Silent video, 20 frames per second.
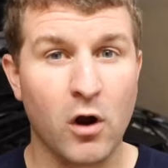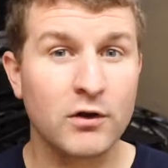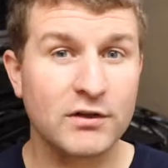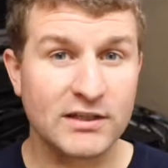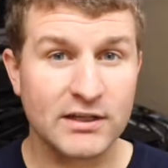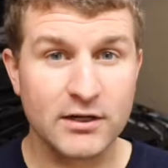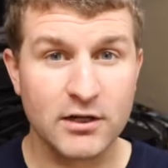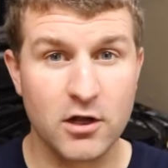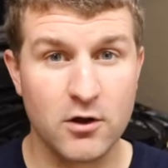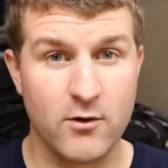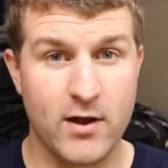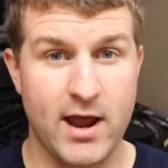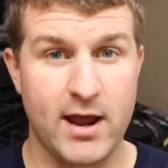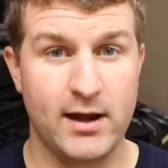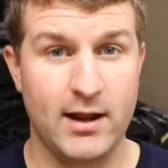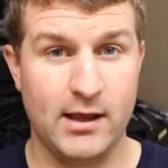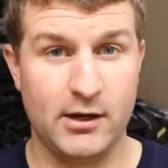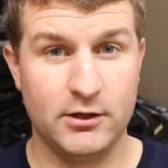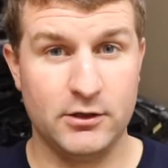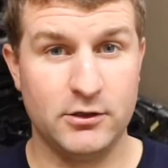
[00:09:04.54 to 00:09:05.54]
also gonna go
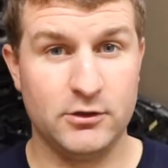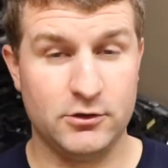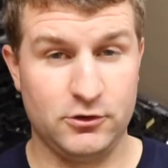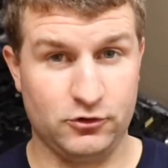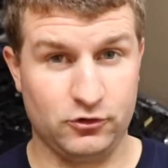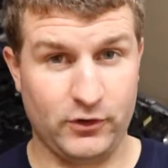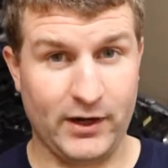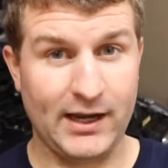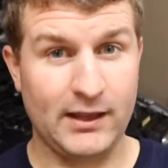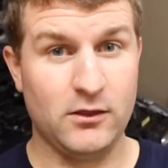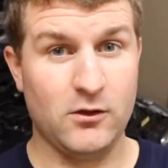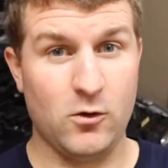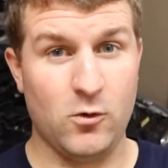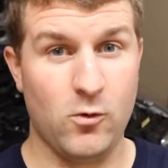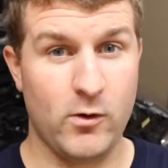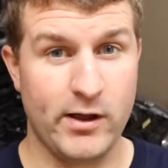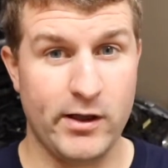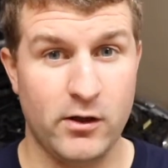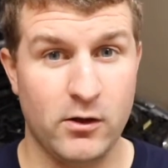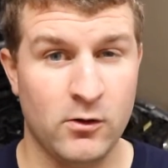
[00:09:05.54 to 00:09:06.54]
ahead and drain the
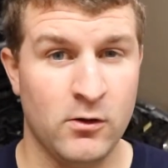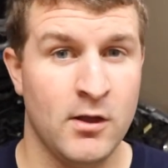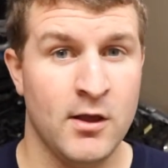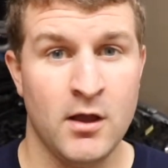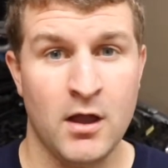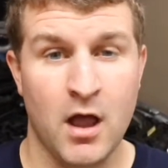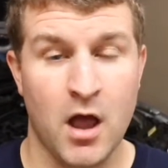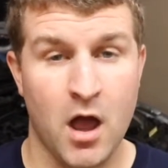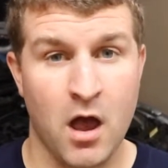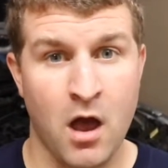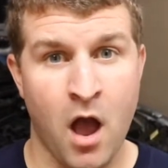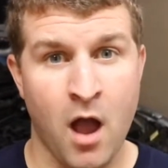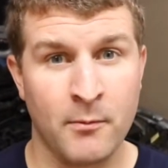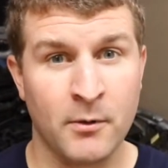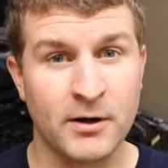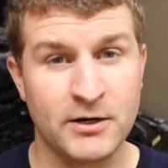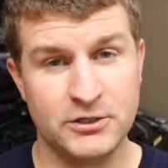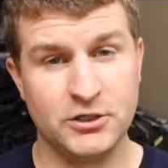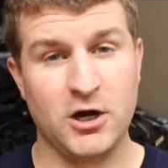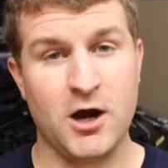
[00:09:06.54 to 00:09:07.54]
oil. I'm
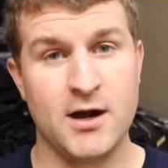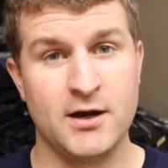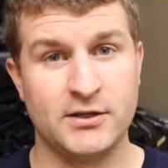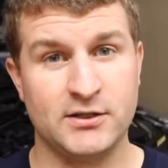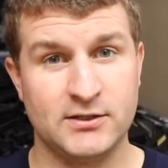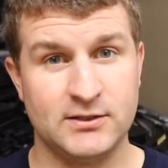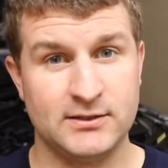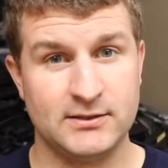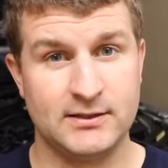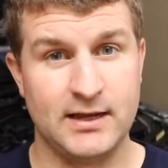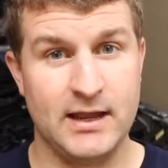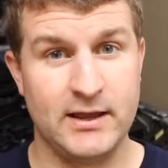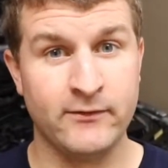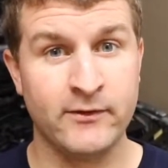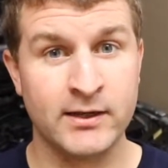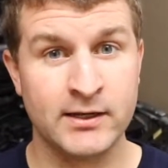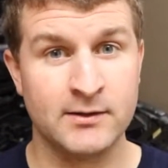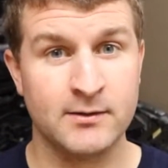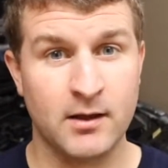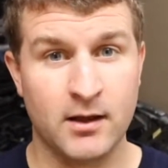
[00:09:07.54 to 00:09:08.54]
gonna try to save
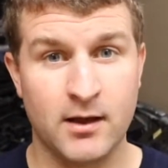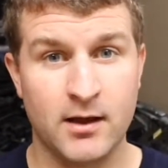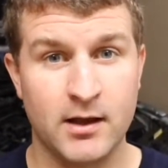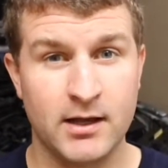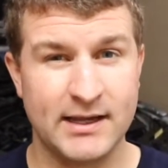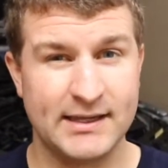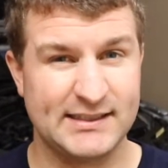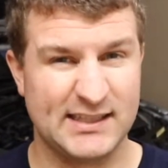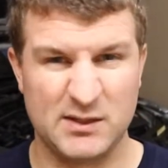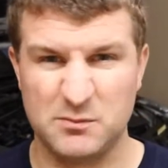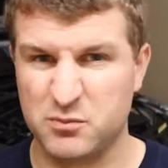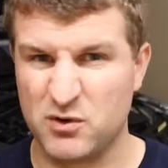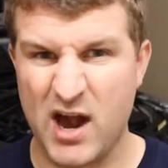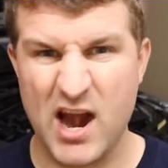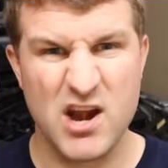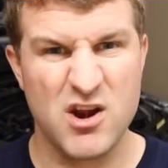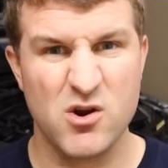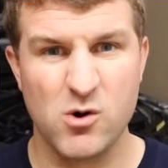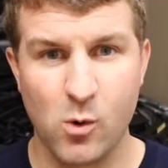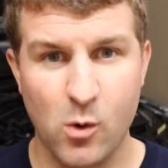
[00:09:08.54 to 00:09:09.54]
it, because it's
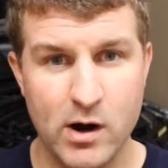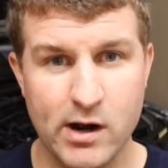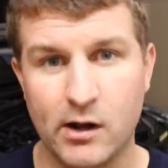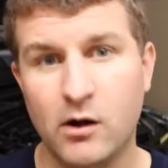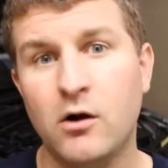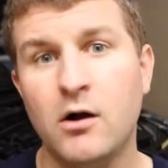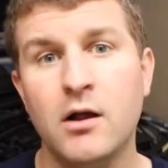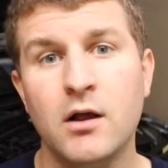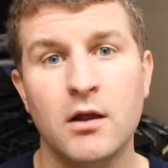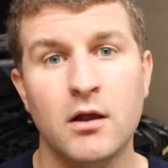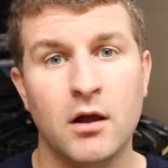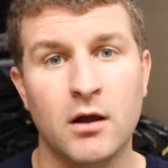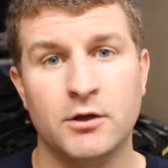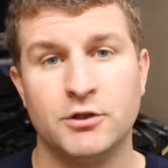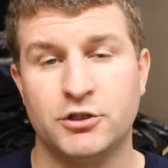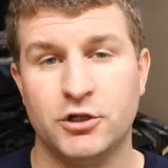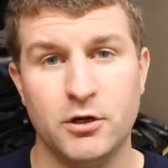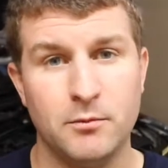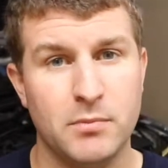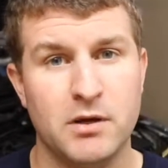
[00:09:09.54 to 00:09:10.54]
brand new oil.
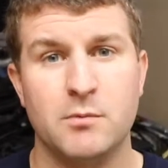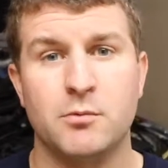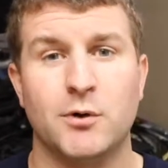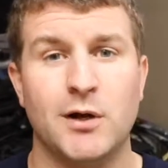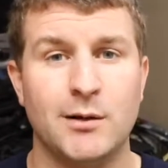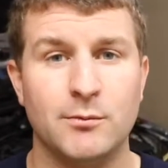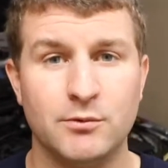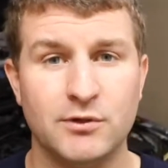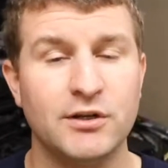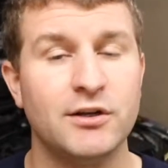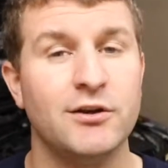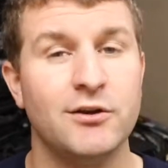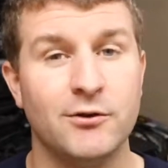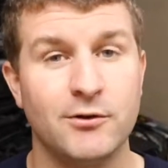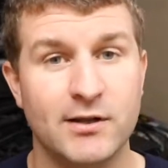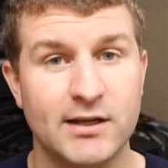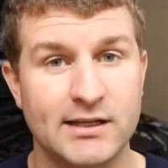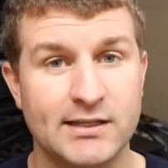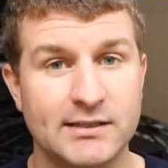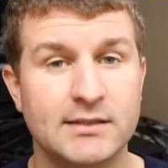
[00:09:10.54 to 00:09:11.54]
Shouldn't be a problem to do
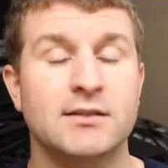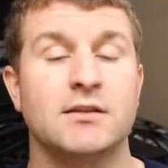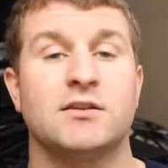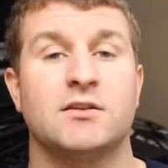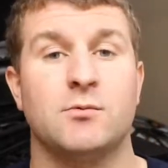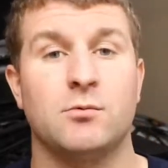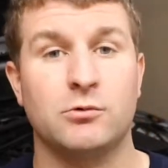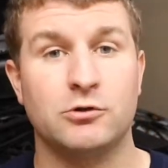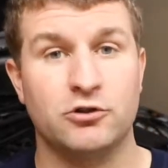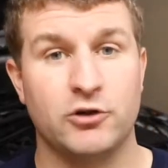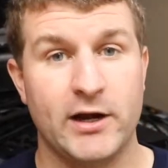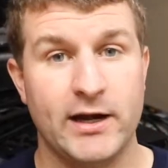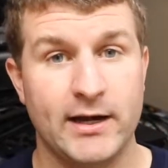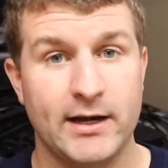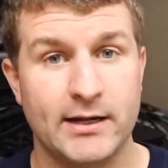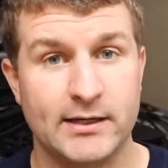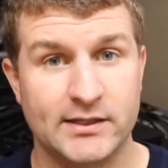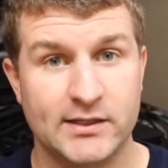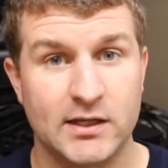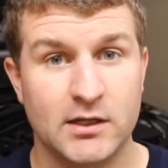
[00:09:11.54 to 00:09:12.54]
this. So we'll drain
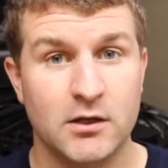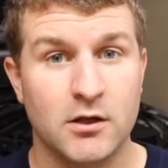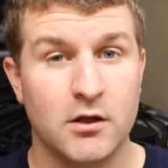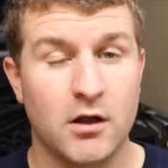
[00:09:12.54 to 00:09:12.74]
it.